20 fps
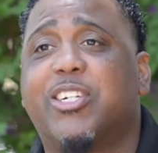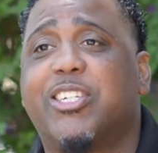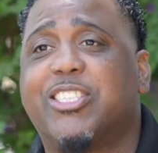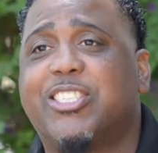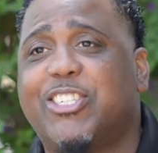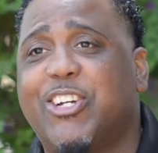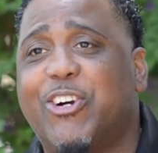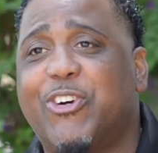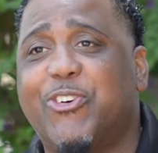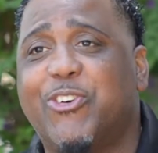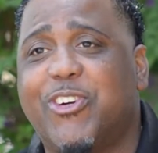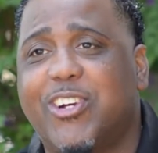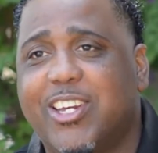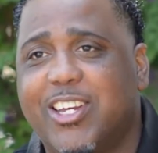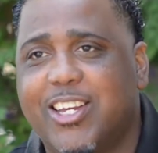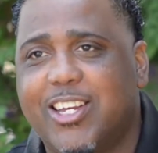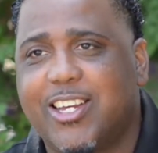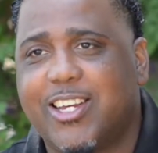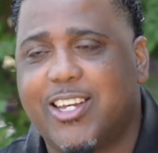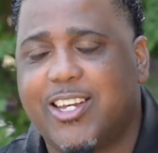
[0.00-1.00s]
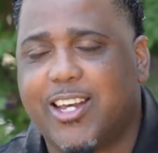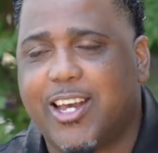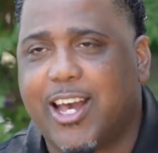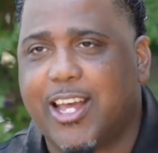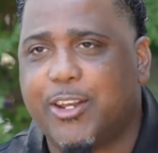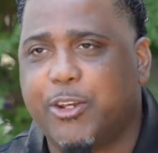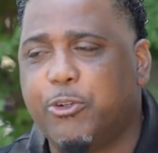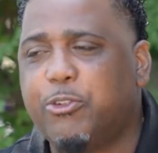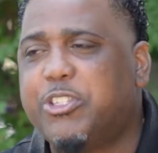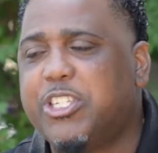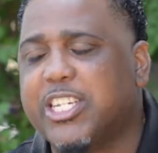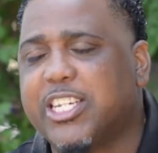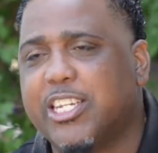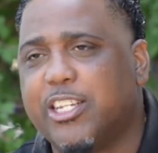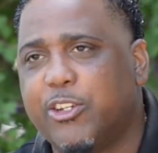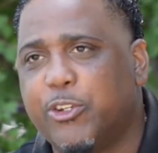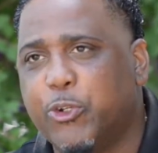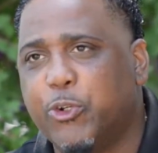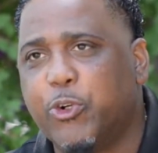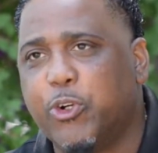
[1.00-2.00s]
So I knew she
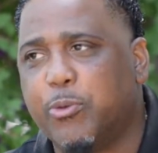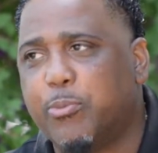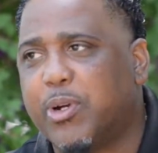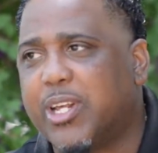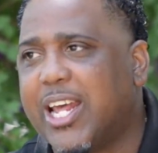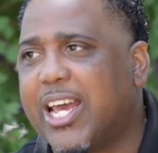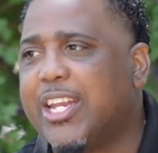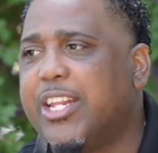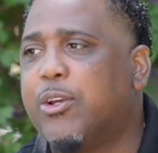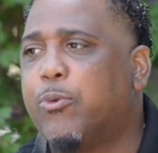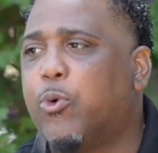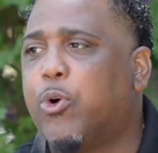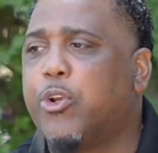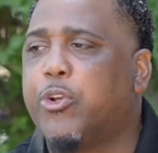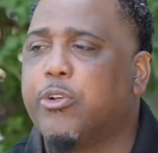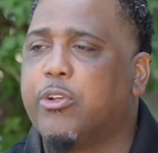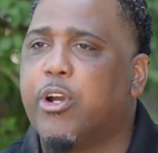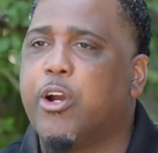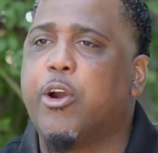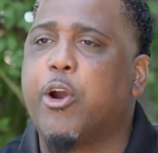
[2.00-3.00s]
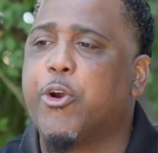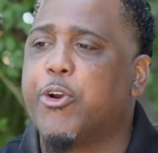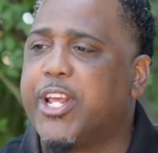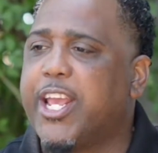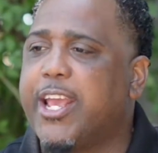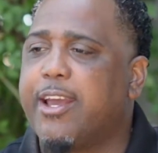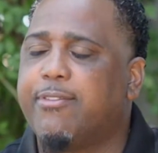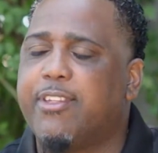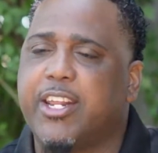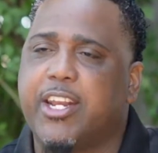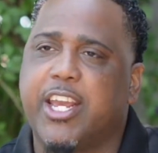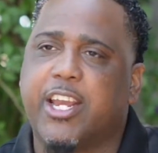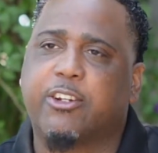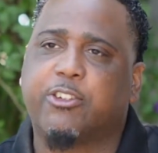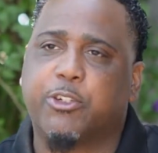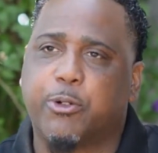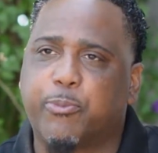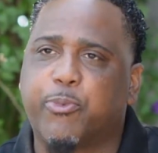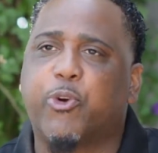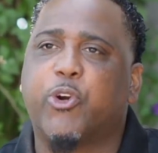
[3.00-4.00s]
can do it, but I didn't want her to have that
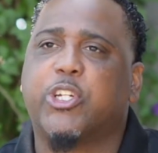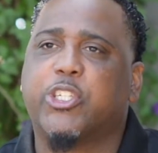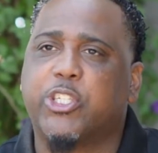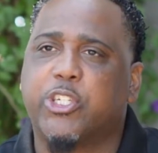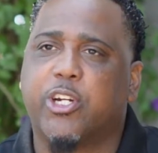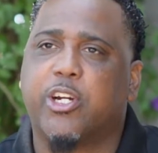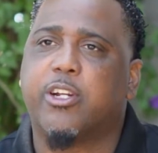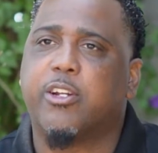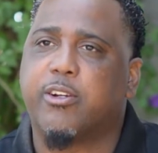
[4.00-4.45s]
extra pressure on